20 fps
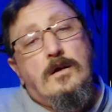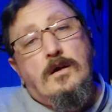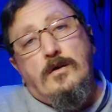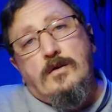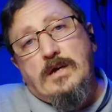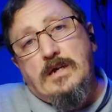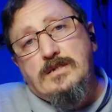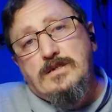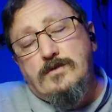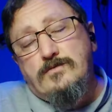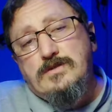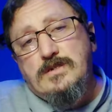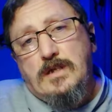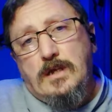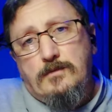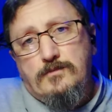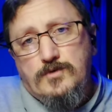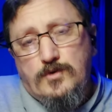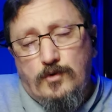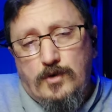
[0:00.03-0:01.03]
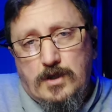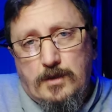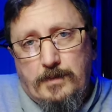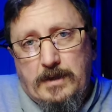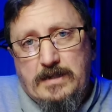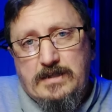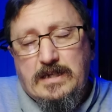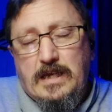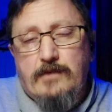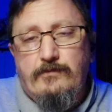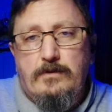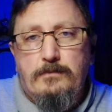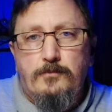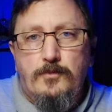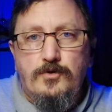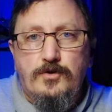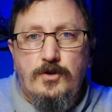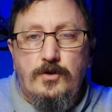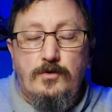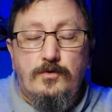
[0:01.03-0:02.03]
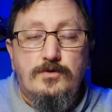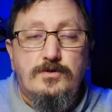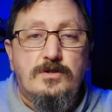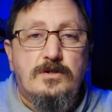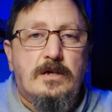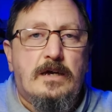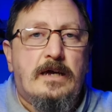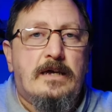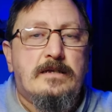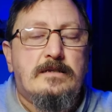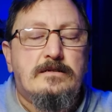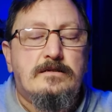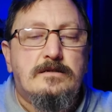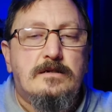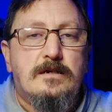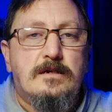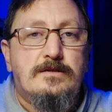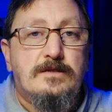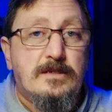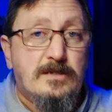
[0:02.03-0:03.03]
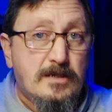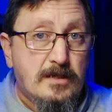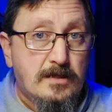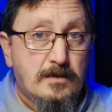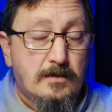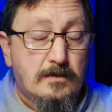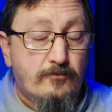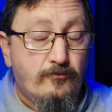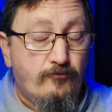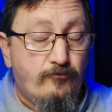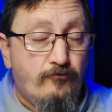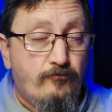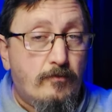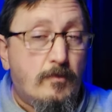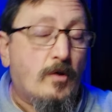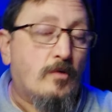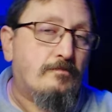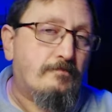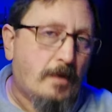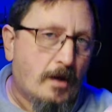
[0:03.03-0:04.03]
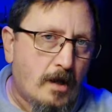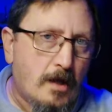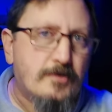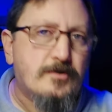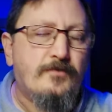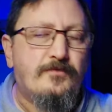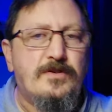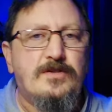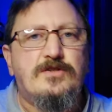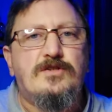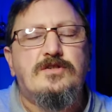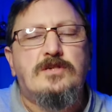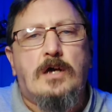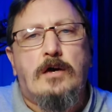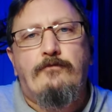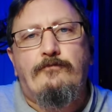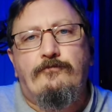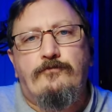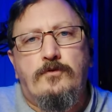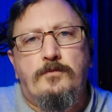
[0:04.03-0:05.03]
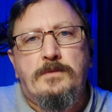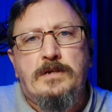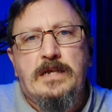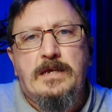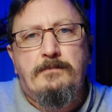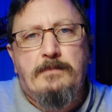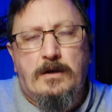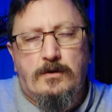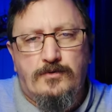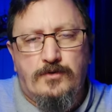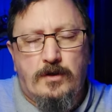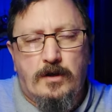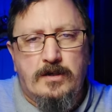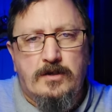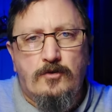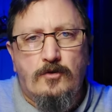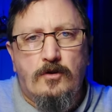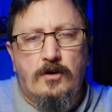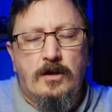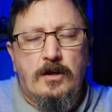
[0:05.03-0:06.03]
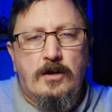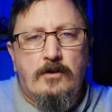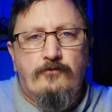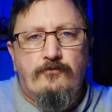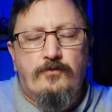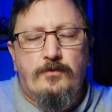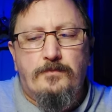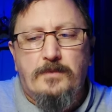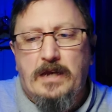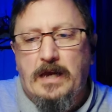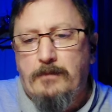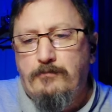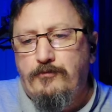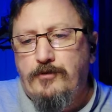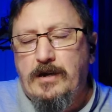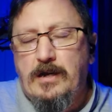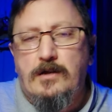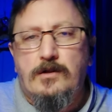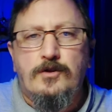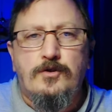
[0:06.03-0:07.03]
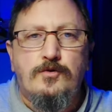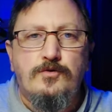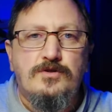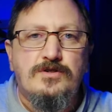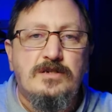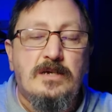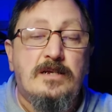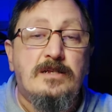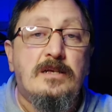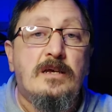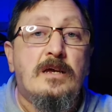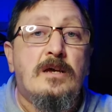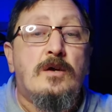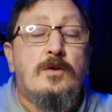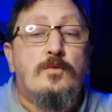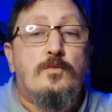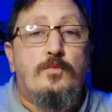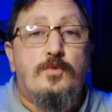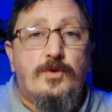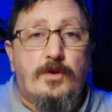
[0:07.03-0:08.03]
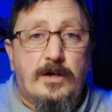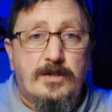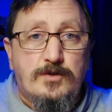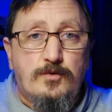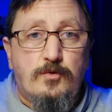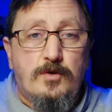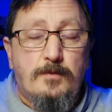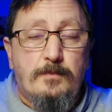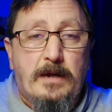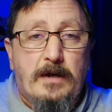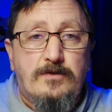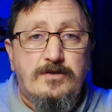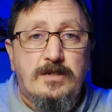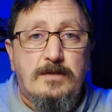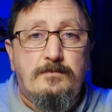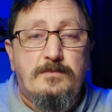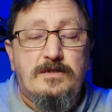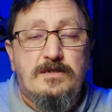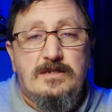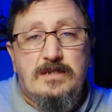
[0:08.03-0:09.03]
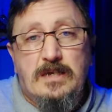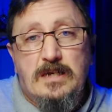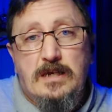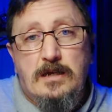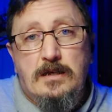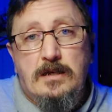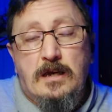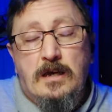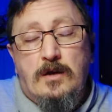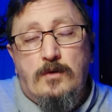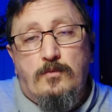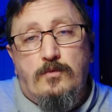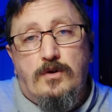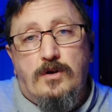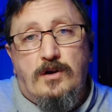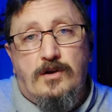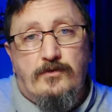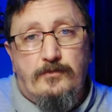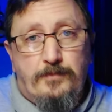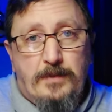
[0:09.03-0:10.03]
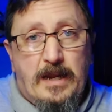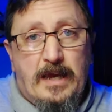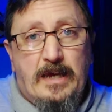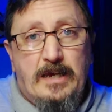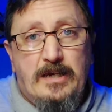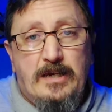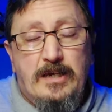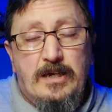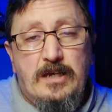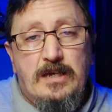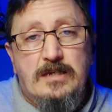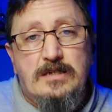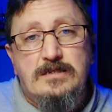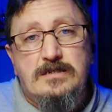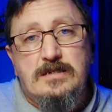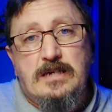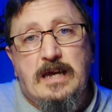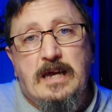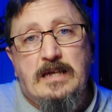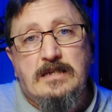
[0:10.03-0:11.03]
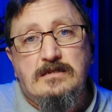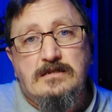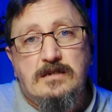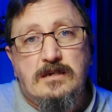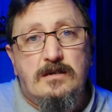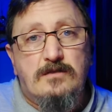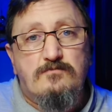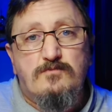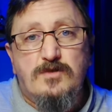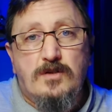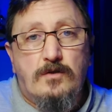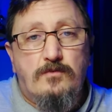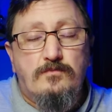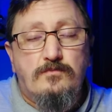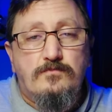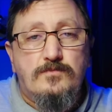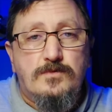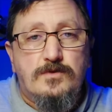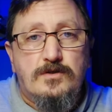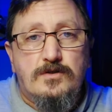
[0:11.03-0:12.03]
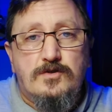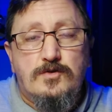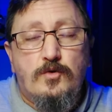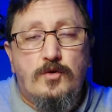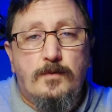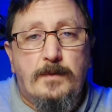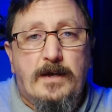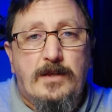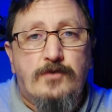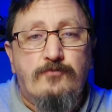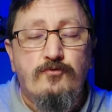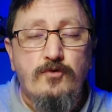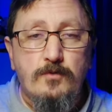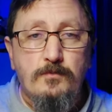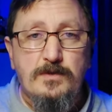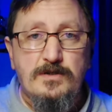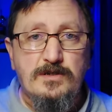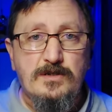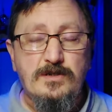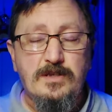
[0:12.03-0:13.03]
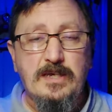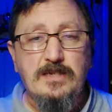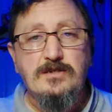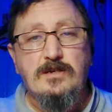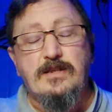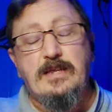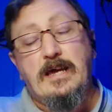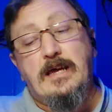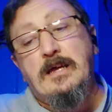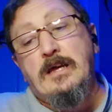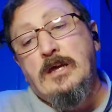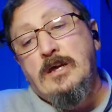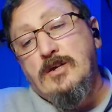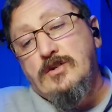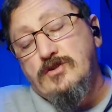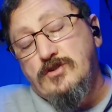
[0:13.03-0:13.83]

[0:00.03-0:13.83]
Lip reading: Okay, so today I'm talking about David Munoz, and this is, well, part of this has come from an email that I got from Gabrielle, who said, would I talk about him, see what kind of player he is, and, you know, just talk about the rumours and things like that.